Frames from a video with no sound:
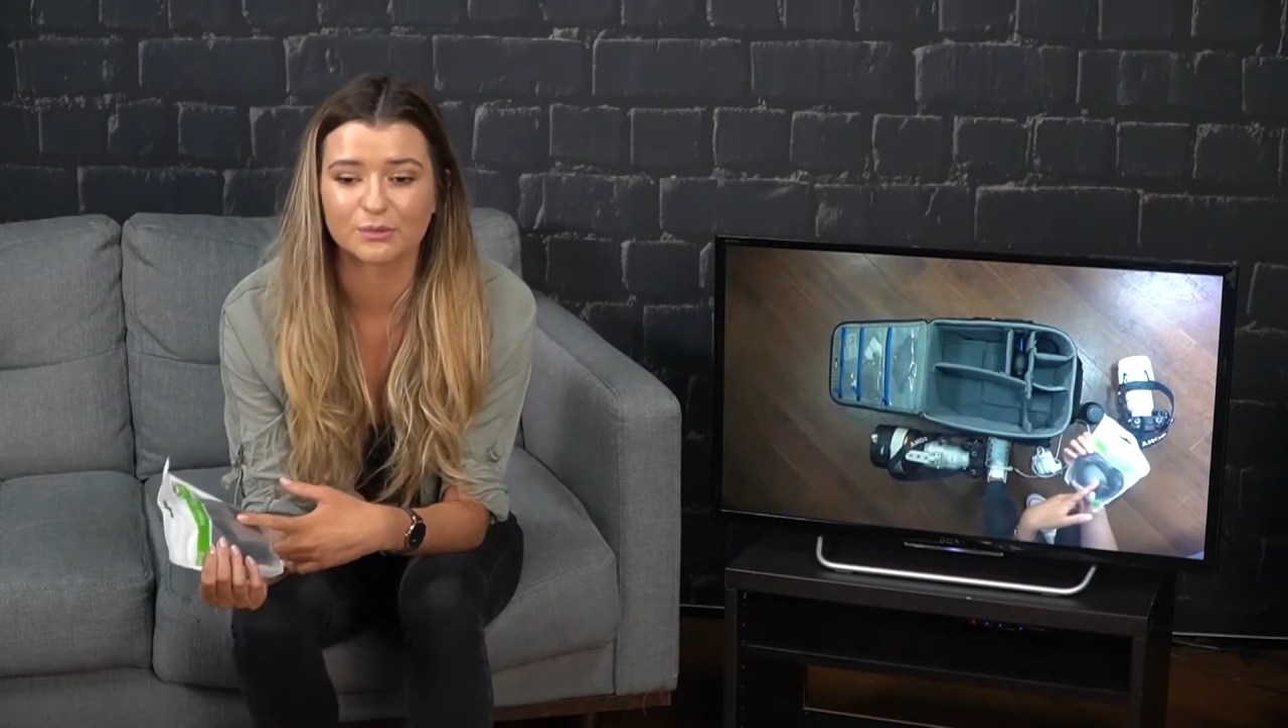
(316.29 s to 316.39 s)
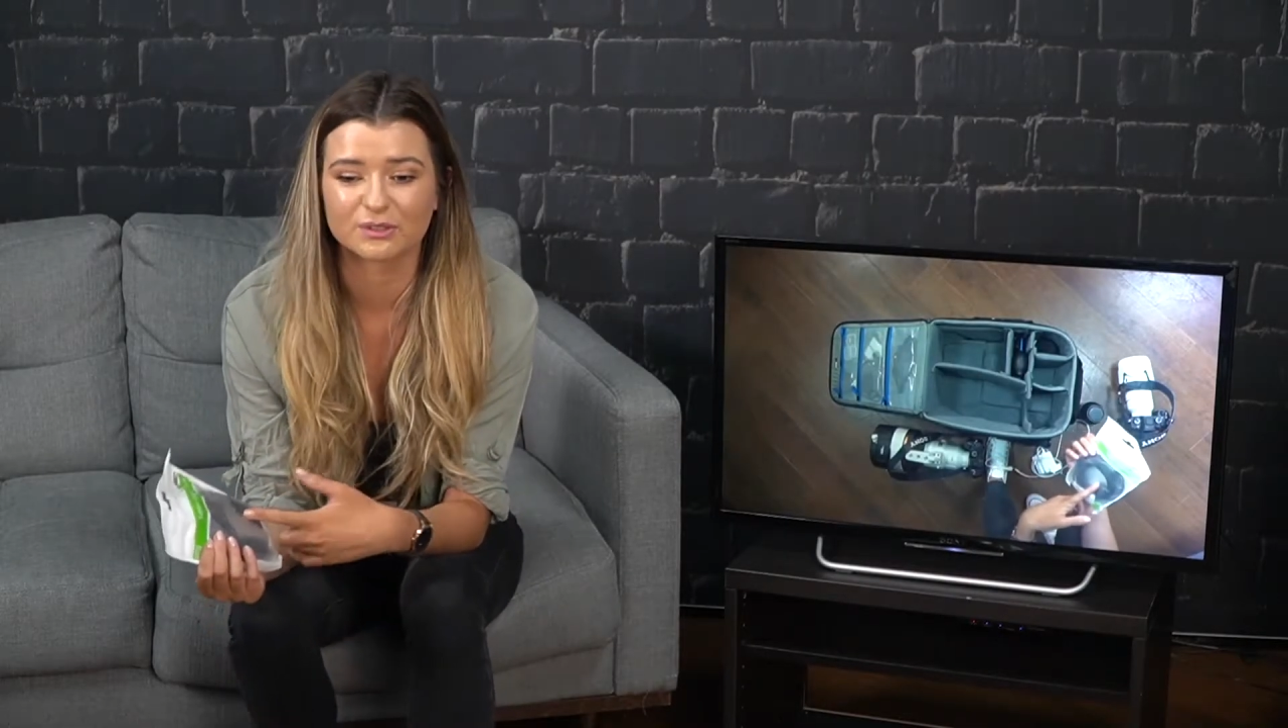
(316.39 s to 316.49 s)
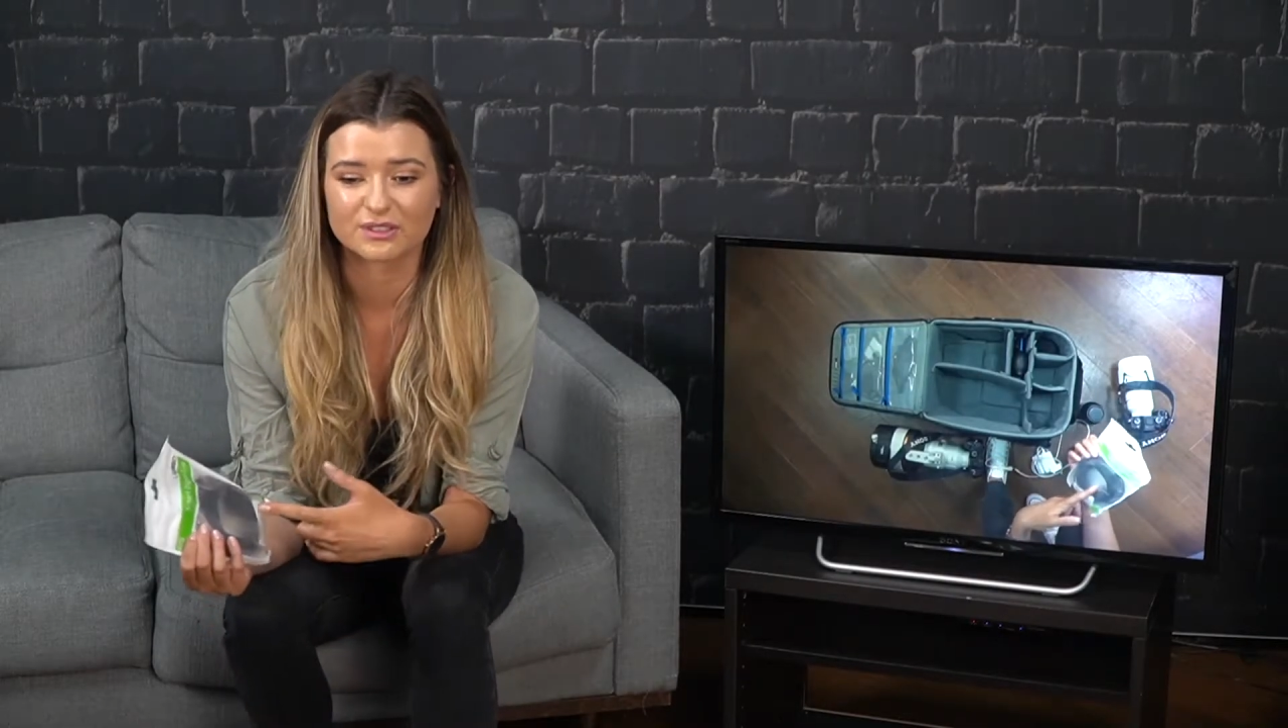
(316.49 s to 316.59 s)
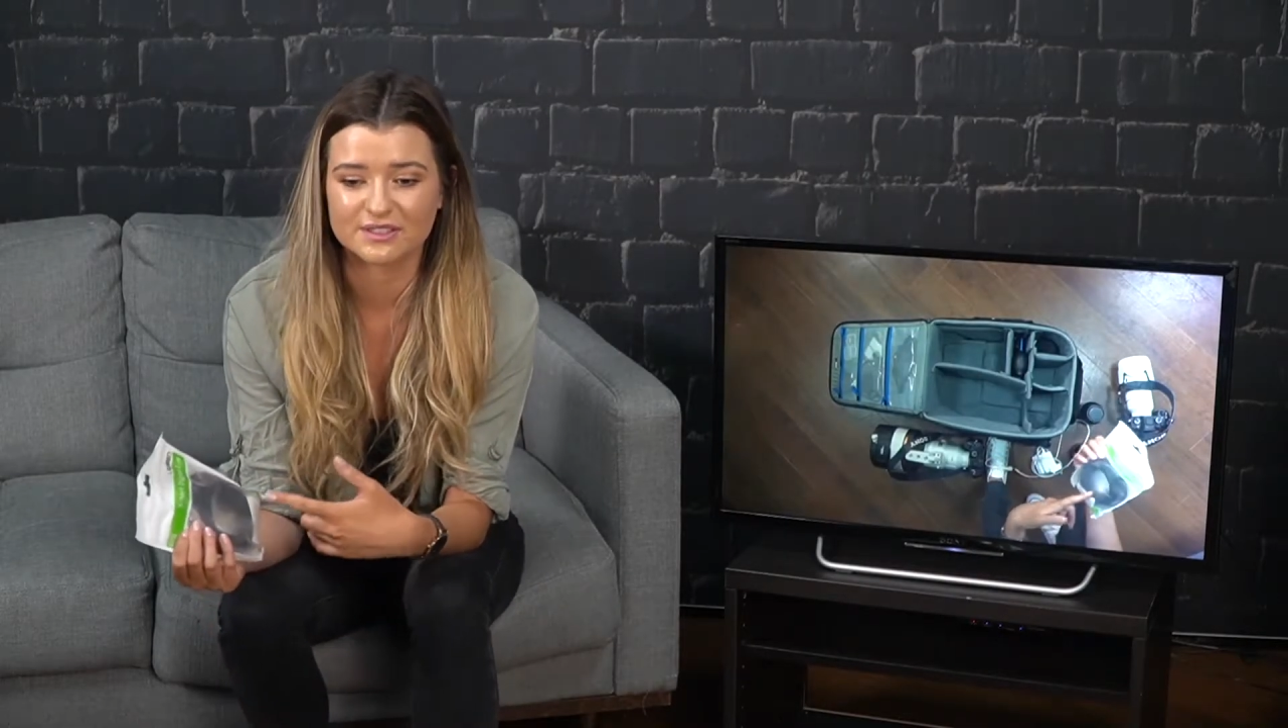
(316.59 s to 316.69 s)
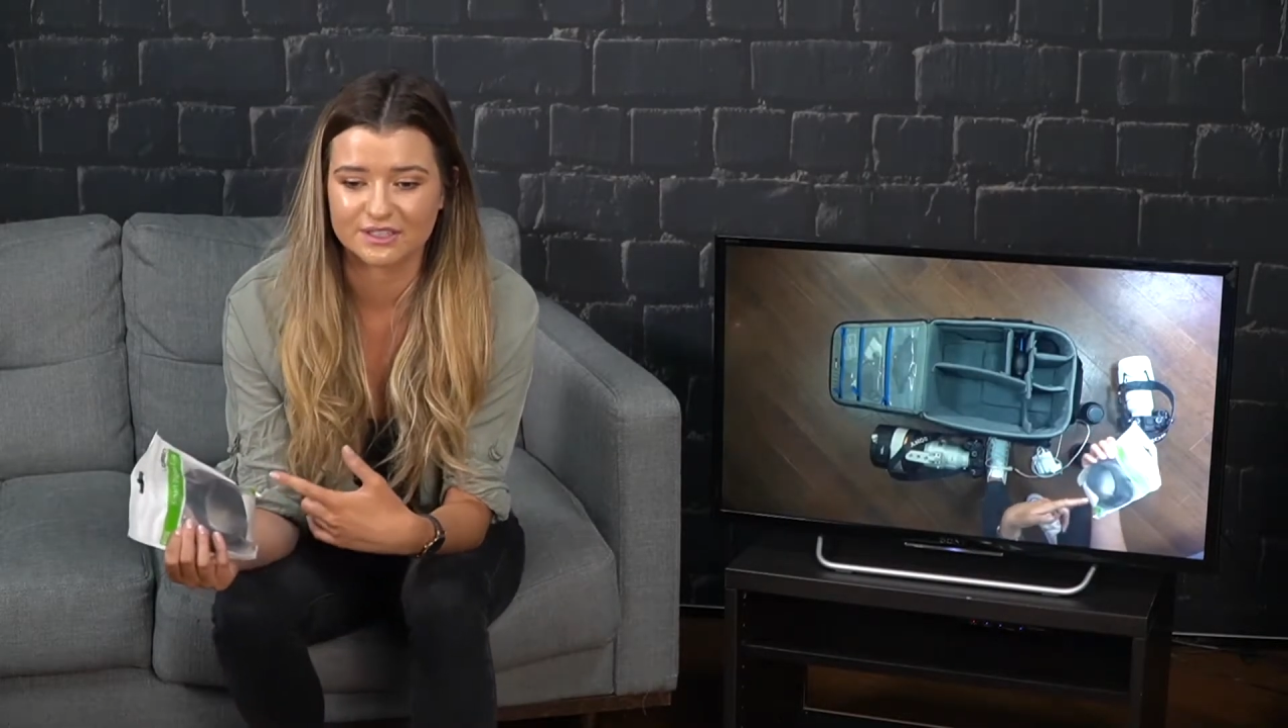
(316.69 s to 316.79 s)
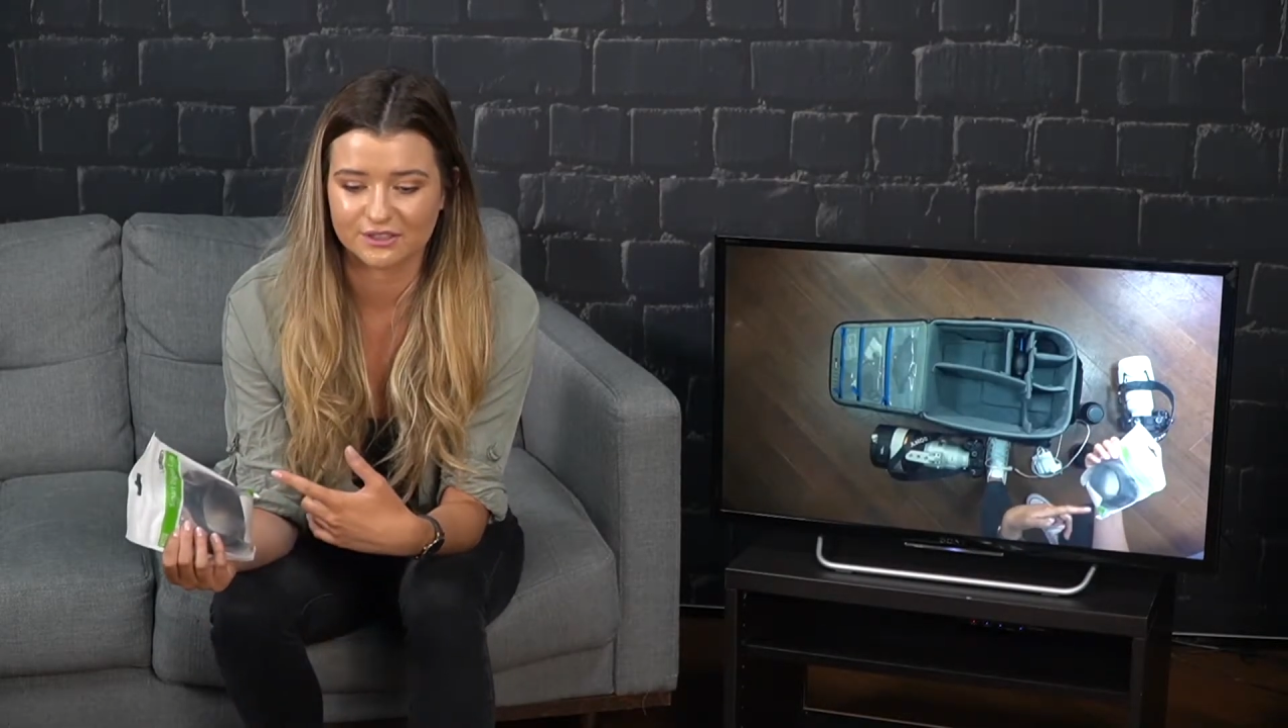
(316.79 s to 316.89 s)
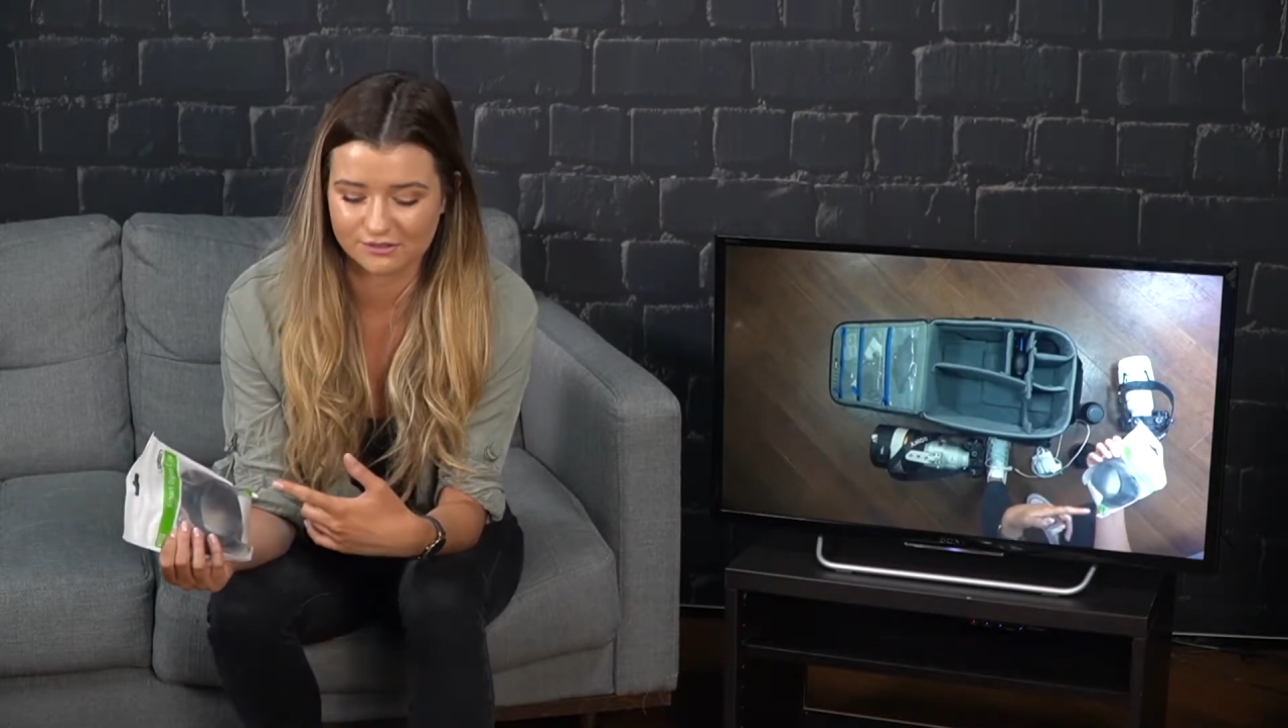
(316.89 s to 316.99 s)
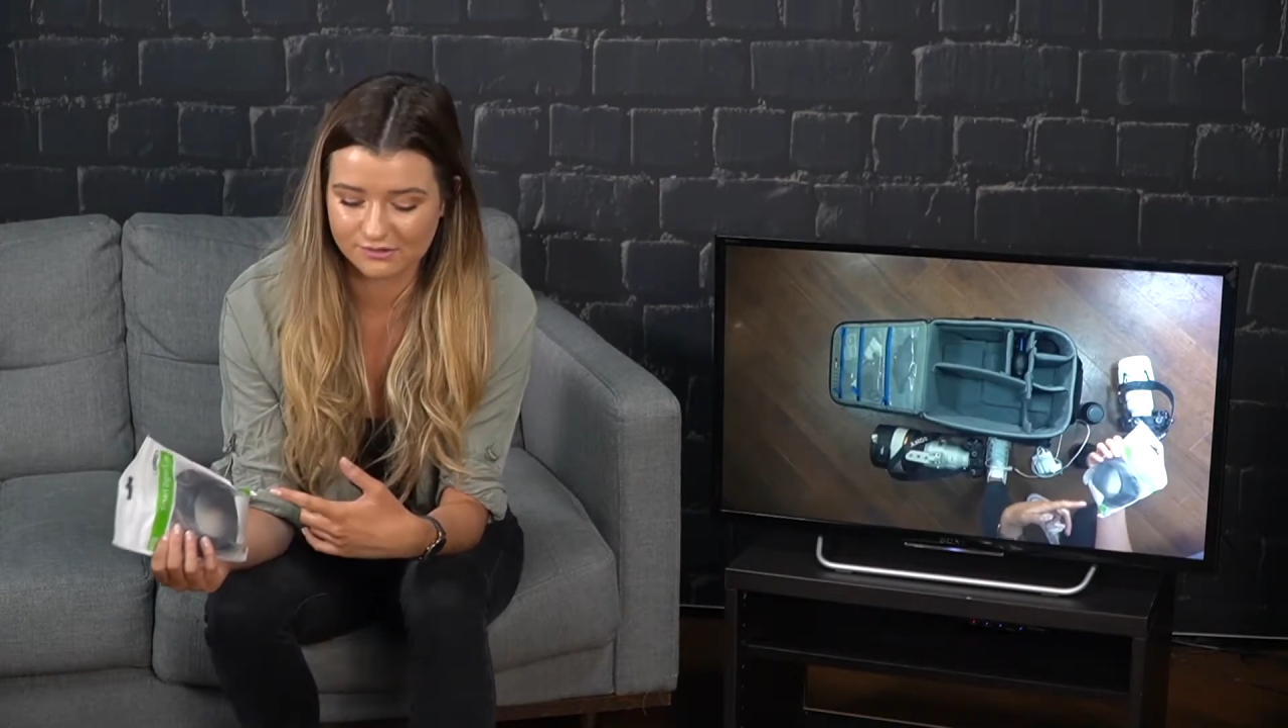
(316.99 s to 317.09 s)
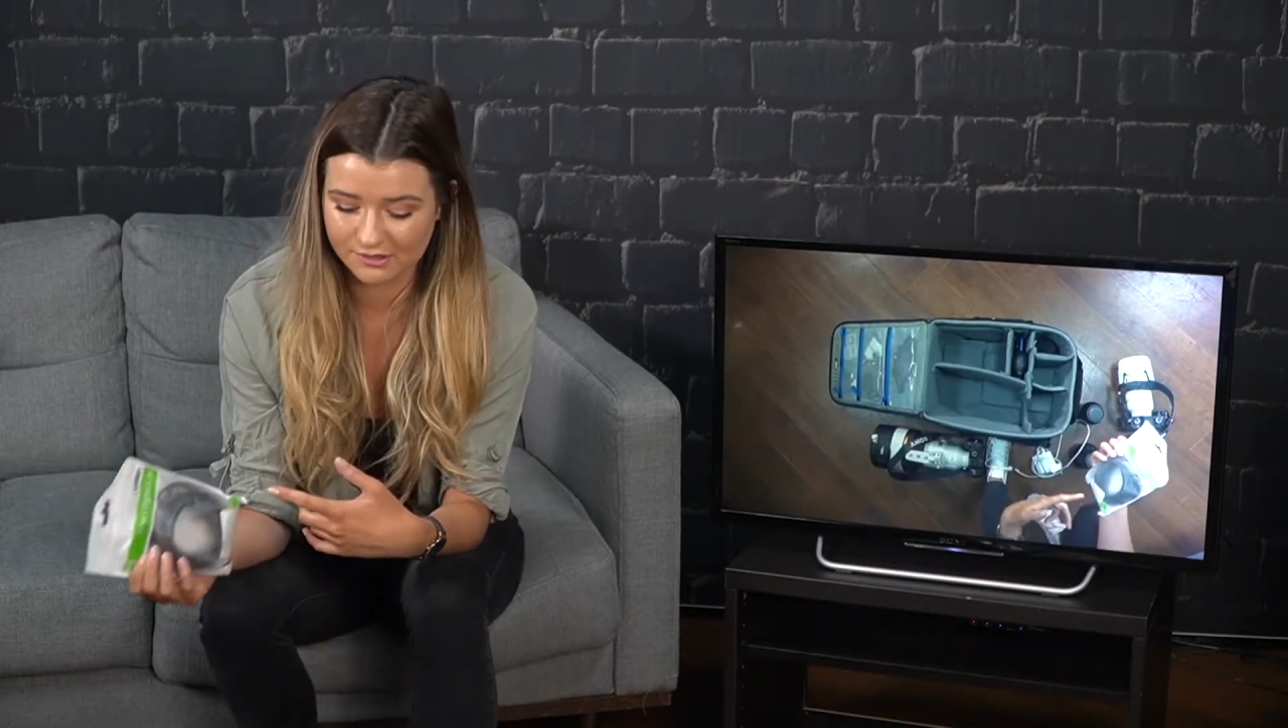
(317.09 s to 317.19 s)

one, so